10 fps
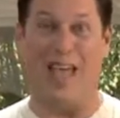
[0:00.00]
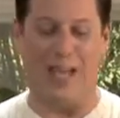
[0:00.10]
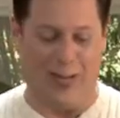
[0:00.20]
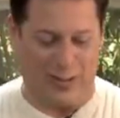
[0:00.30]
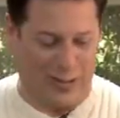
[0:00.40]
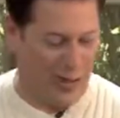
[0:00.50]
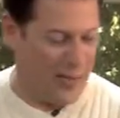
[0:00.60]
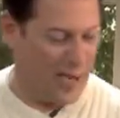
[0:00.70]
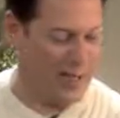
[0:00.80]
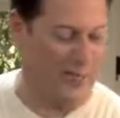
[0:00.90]
Thank you so
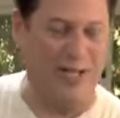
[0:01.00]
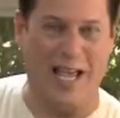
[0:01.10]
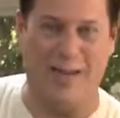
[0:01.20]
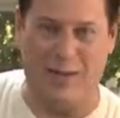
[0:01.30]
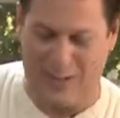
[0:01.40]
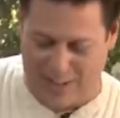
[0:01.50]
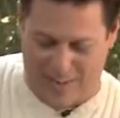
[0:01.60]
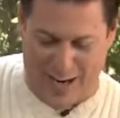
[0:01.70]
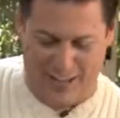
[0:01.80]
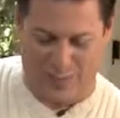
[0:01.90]
much for taking me to the
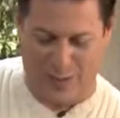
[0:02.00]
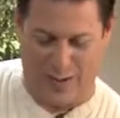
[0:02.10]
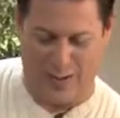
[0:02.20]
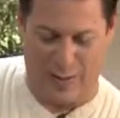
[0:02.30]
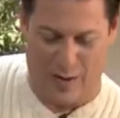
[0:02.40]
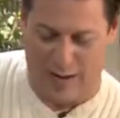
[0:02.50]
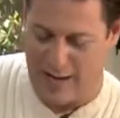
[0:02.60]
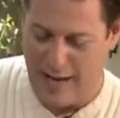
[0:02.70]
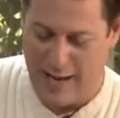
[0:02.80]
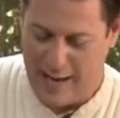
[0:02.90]
Viceroy, New York.
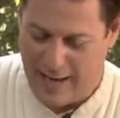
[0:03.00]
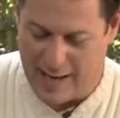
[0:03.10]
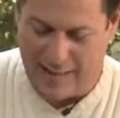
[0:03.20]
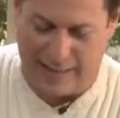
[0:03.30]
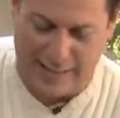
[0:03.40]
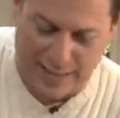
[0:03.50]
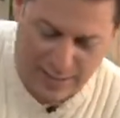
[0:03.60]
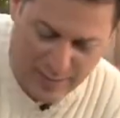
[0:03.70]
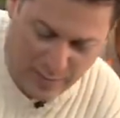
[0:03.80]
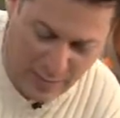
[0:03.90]
And then let's
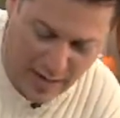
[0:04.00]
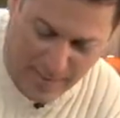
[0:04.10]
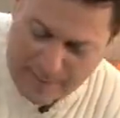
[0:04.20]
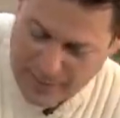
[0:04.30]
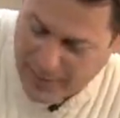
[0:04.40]
just grab